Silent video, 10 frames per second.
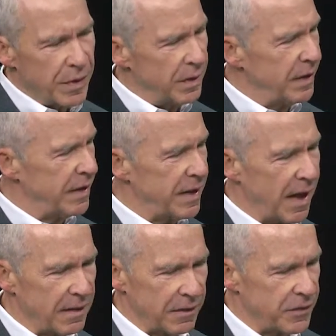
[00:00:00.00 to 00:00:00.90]
lead
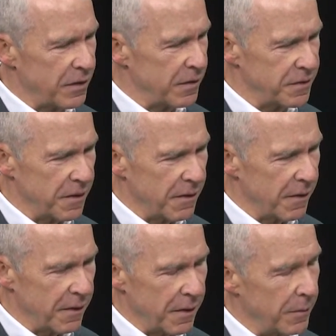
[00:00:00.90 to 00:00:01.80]
Catholic Charities in our
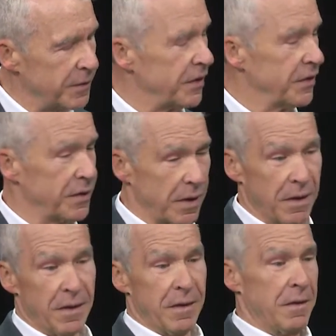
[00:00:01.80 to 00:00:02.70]
area, which is
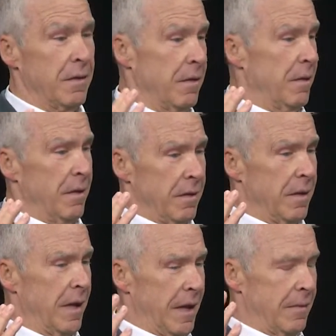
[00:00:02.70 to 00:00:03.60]

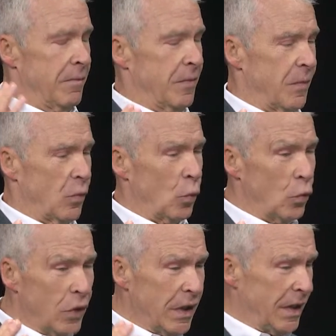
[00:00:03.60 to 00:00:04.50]
a
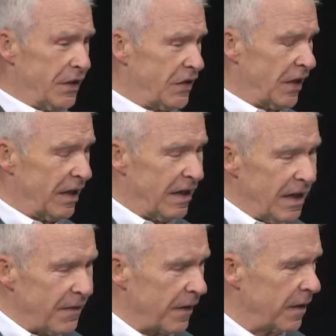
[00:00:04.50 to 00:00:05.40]
really
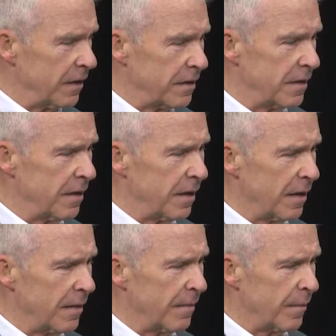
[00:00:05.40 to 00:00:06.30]
significant
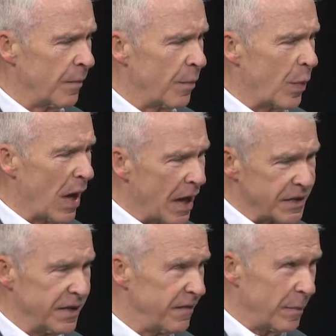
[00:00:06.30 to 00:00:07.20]
um,
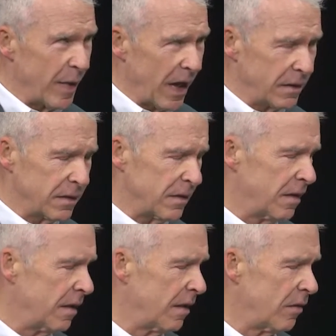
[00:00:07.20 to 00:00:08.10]
positive impact uh,
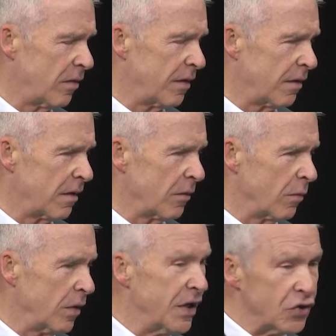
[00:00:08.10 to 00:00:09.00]
on our
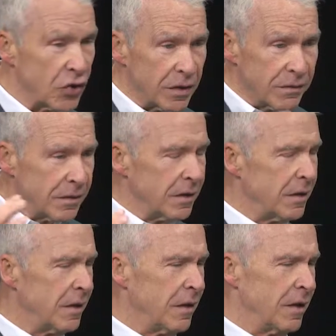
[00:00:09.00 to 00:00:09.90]
region.
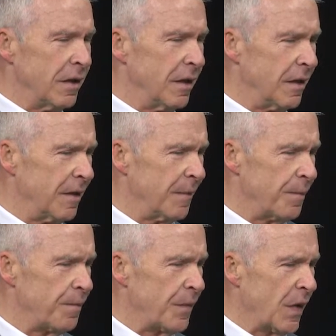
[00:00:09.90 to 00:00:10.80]
Um,